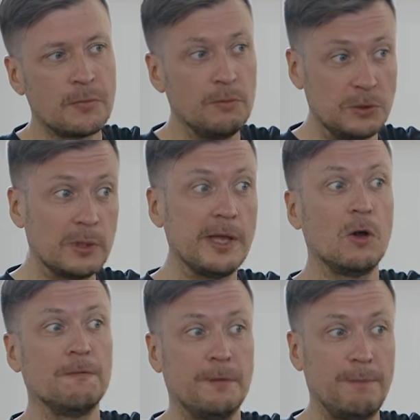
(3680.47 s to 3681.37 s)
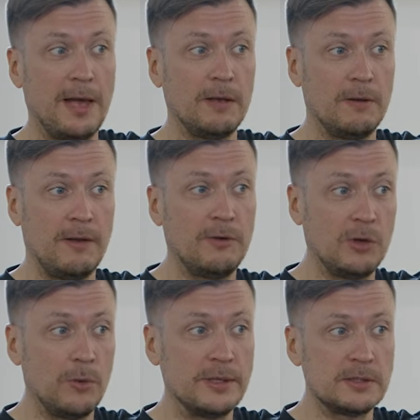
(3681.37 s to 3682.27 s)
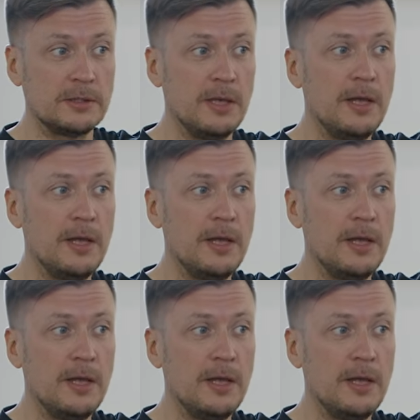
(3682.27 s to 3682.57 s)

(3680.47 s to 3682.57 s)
which will kick off a request.